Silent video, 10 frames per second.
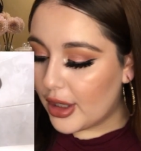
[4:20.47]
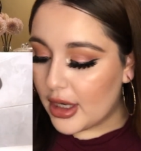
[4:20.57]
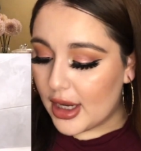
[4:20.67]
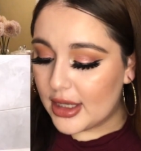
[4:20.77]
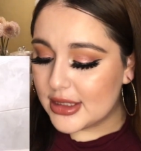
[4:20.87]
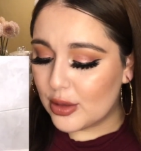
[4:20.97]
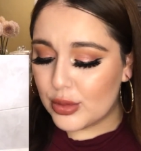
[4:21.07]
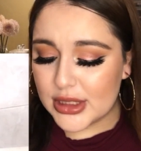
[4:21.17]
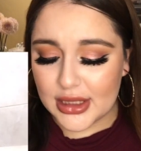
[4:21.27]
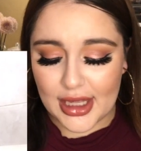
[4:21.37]
and it
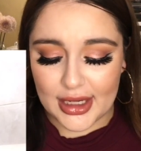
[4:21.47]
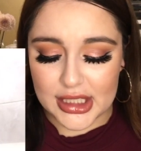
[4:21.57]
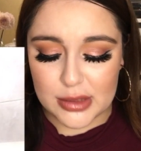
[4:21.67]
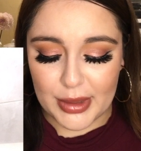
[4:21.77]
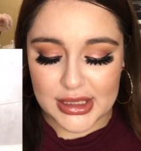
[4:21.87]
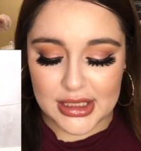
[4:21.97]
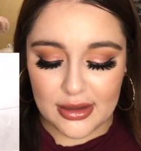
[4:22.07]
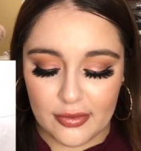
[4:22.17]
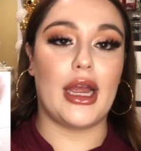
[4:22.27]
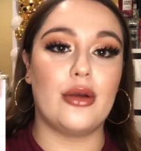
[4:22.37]
wasn't that
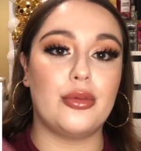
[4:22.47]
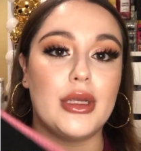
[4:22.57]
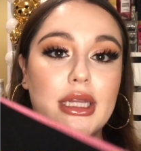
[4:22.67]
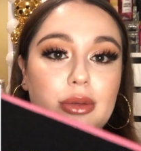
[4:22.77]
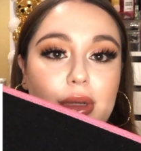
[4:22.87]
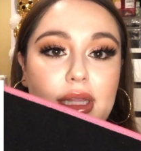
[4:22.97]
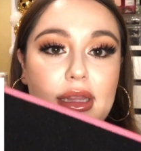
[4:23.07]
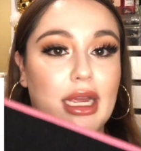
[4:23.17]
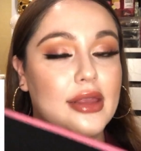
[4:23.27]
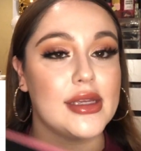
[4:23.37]
expensive. I really
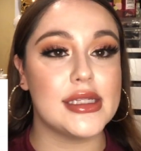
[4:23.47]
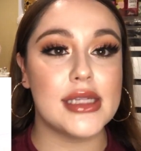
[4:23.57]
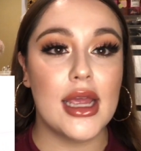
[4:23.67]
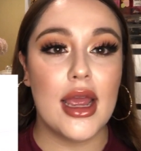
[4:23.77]
like this.